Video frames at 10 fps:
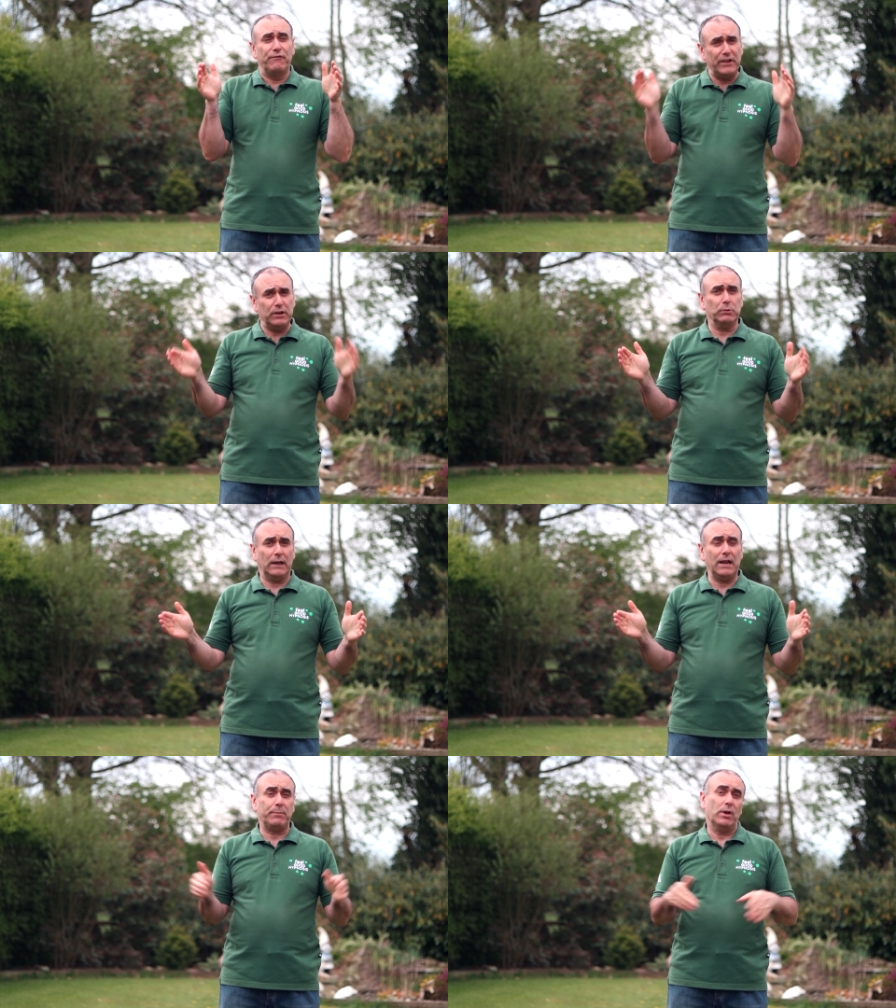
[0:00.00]
video
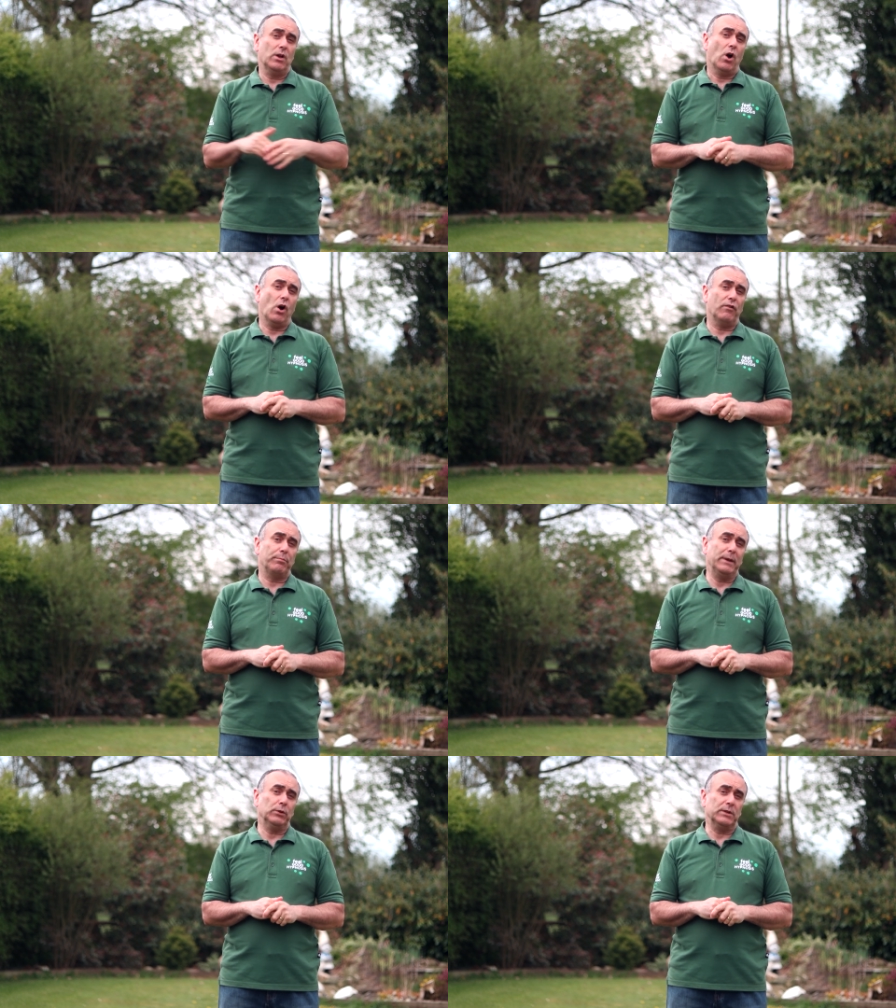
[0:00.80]
clip of
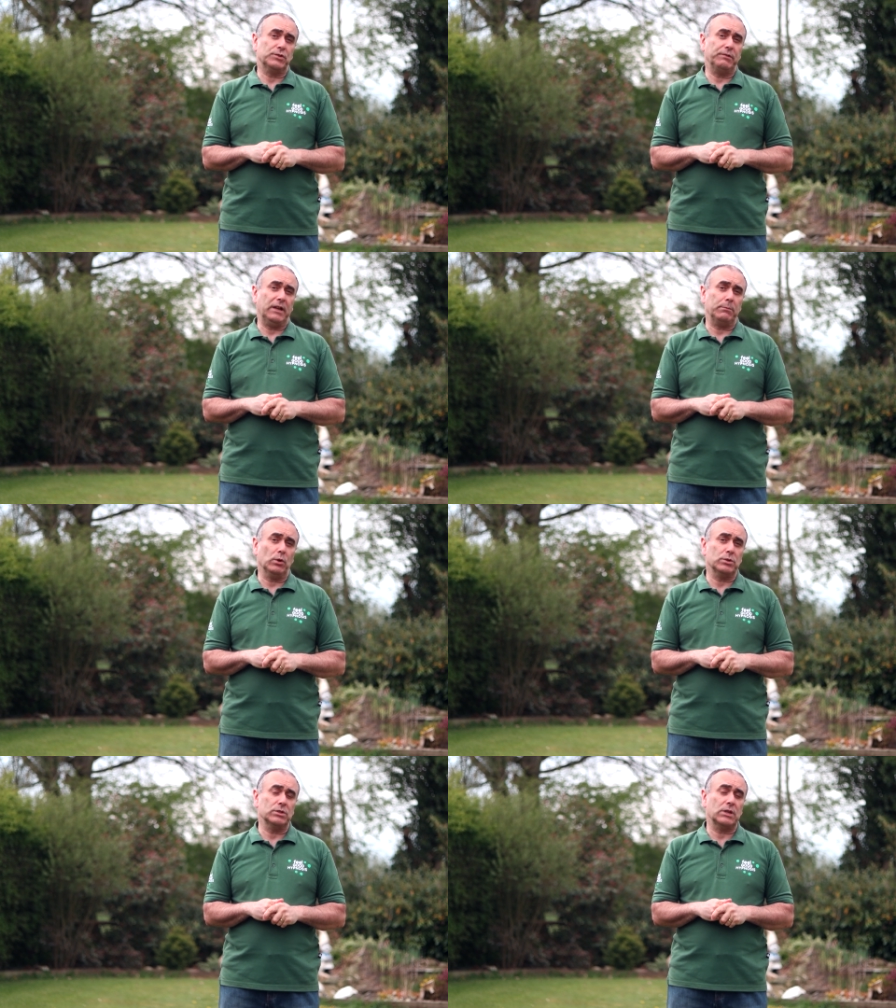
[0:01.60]
me doing street
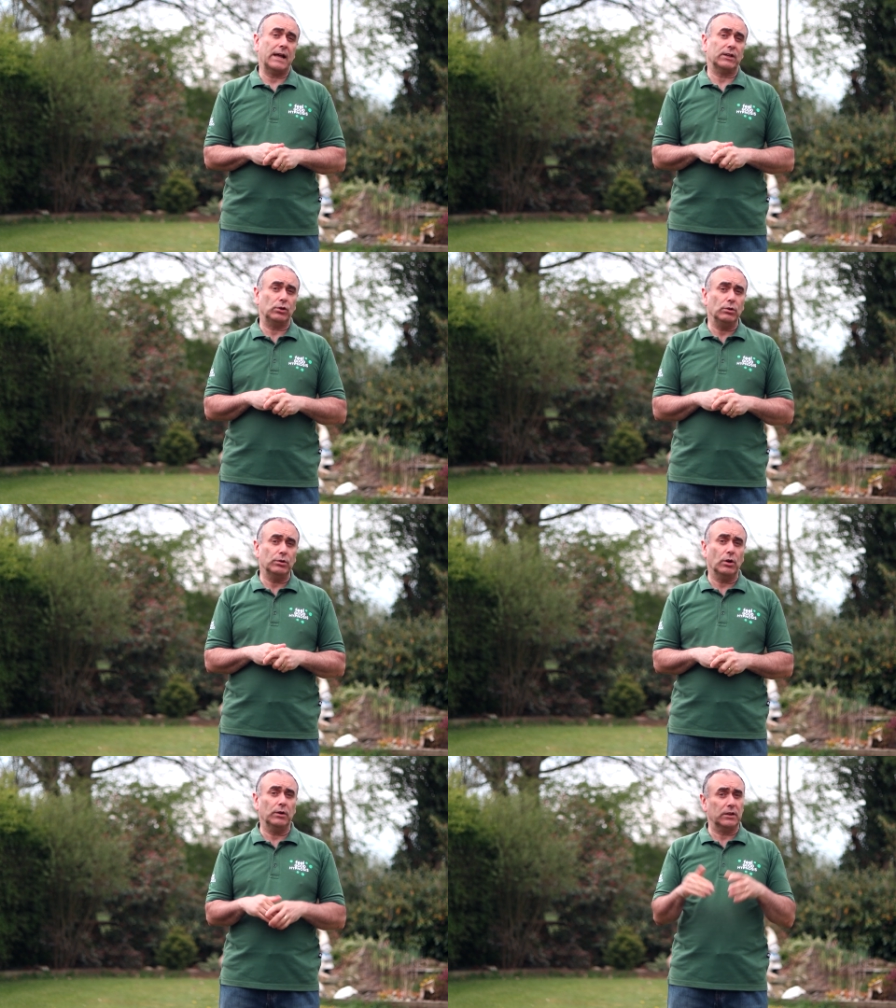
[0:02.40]
hypnosis at
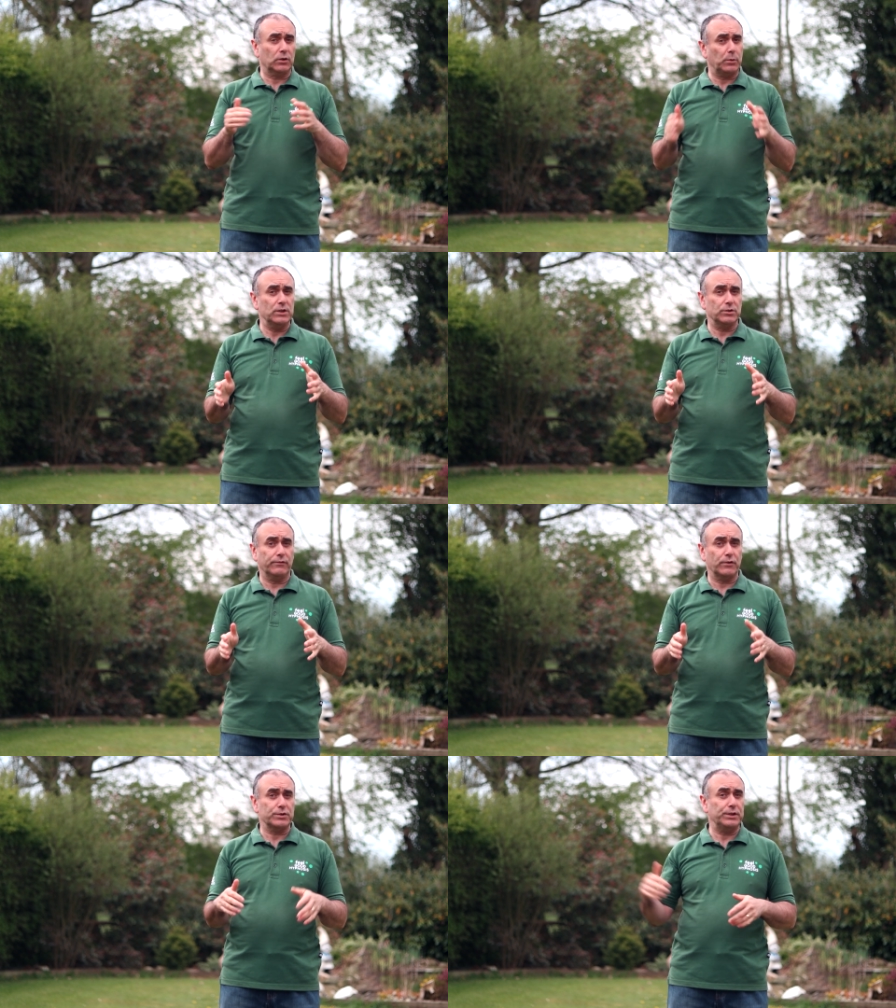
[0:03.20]
QCon in Queen's
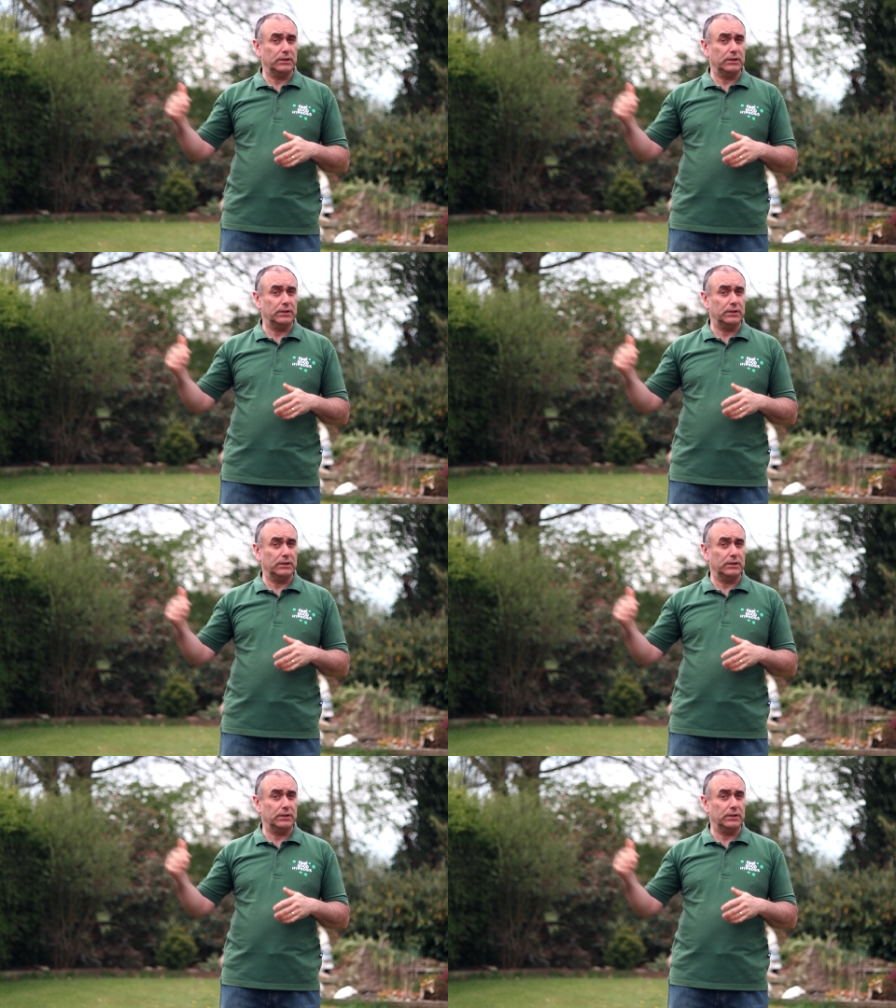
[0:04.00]
University.